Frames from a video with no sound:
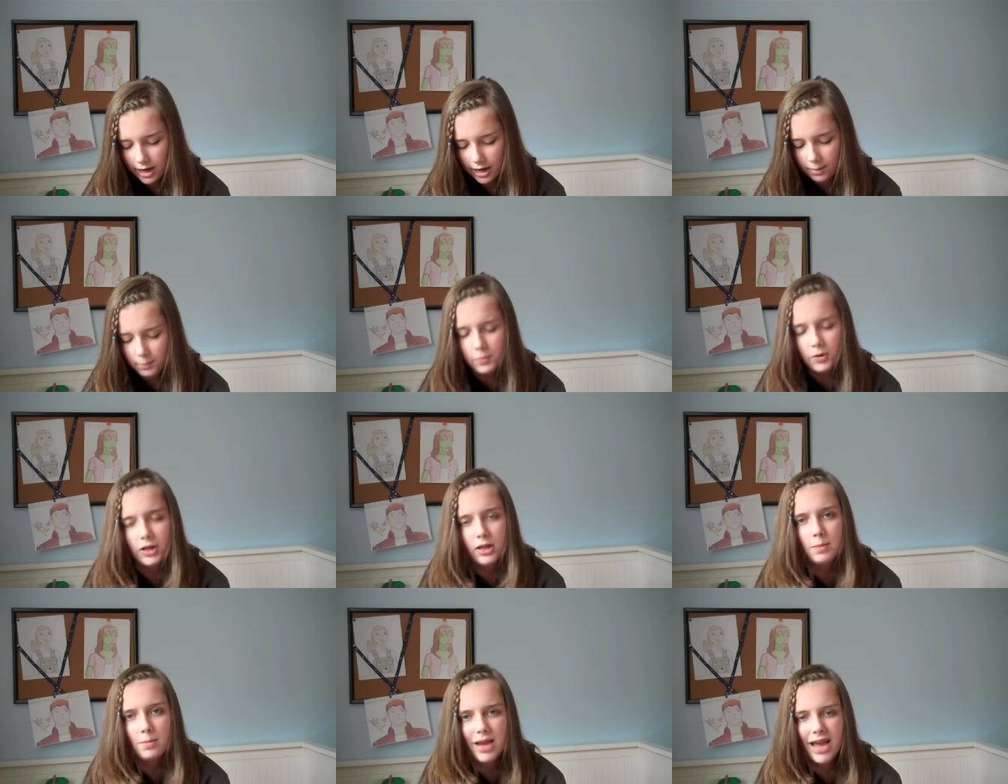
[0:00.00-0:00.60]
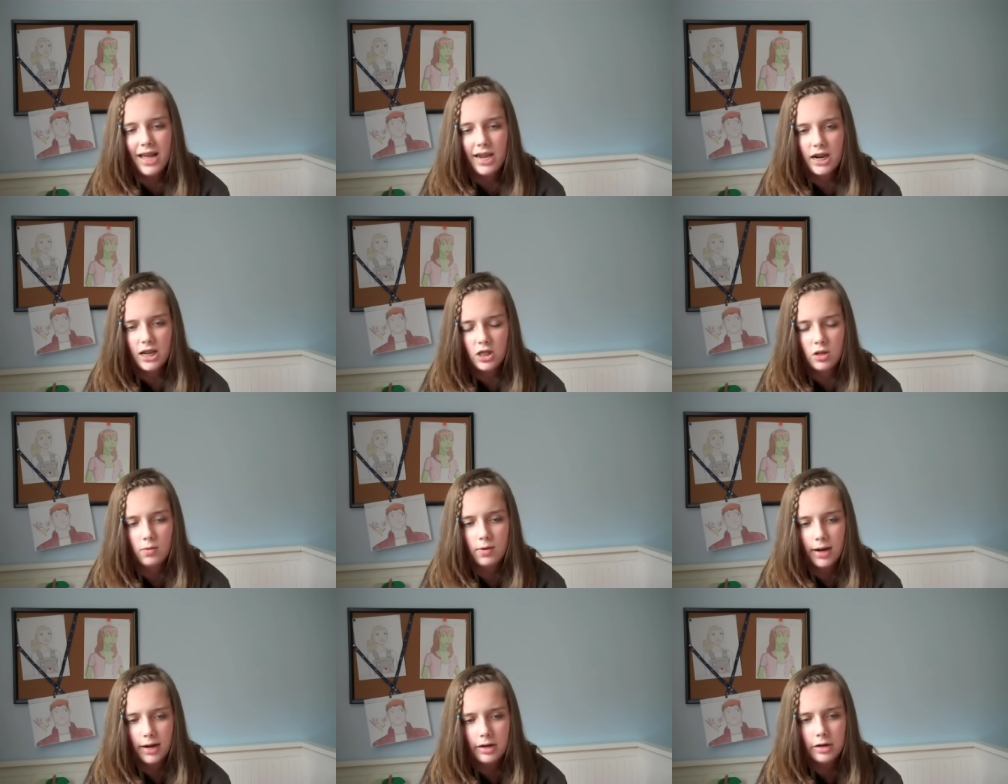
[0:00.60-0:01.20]
i'm really mad at
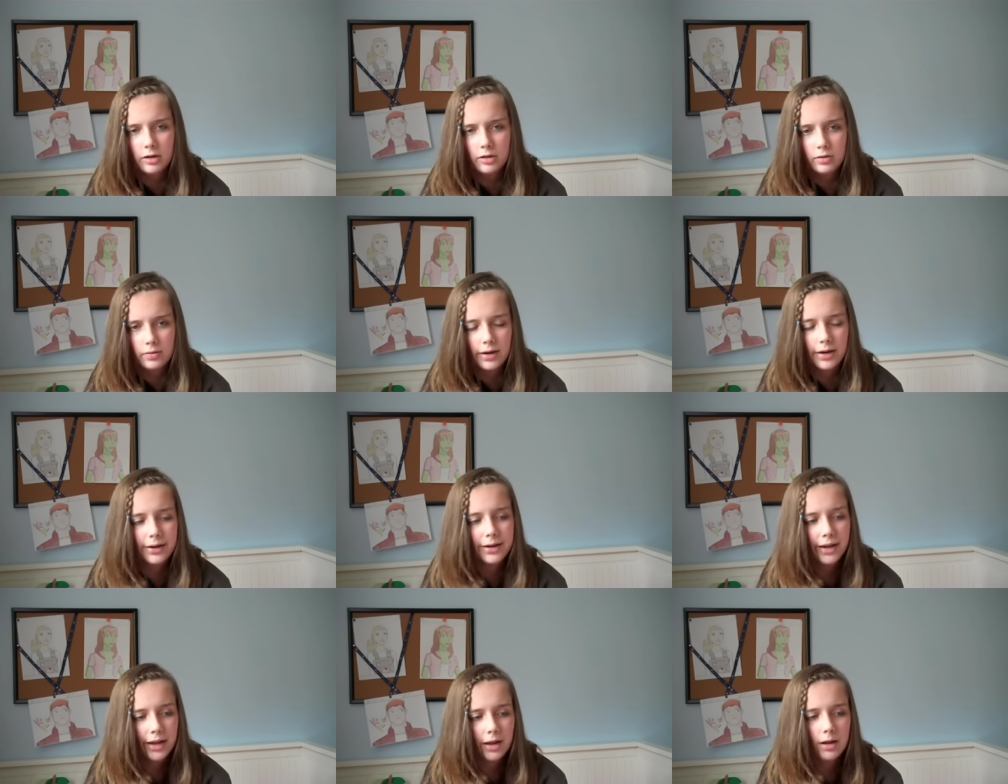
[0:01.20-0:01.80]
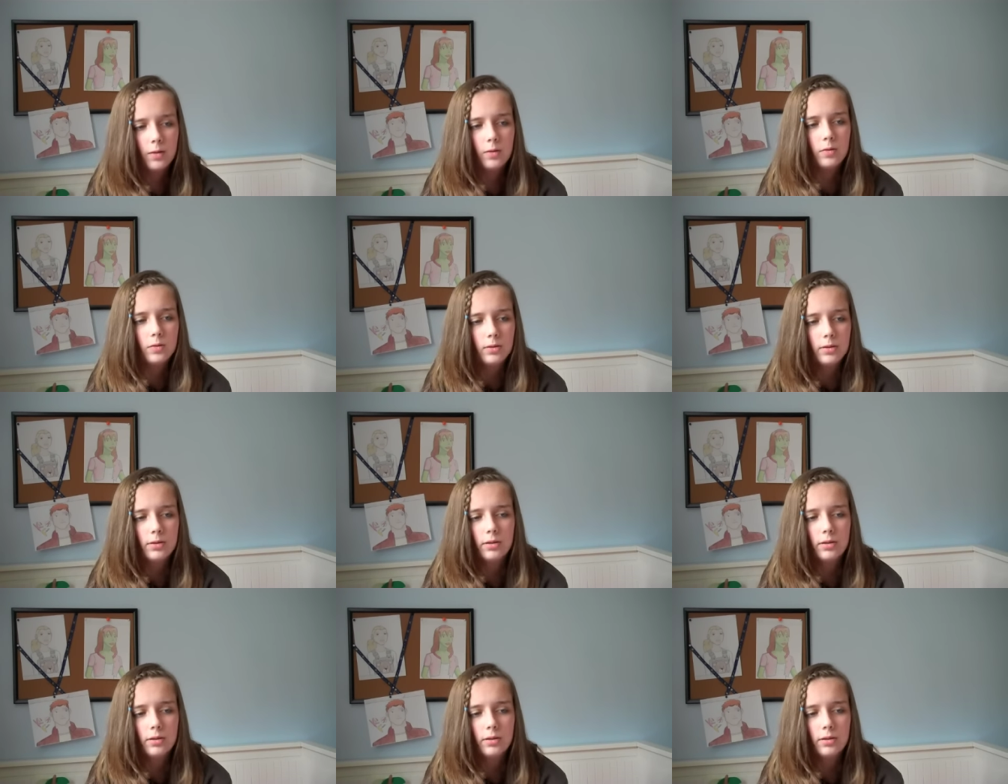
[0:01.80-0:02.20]
the writers right now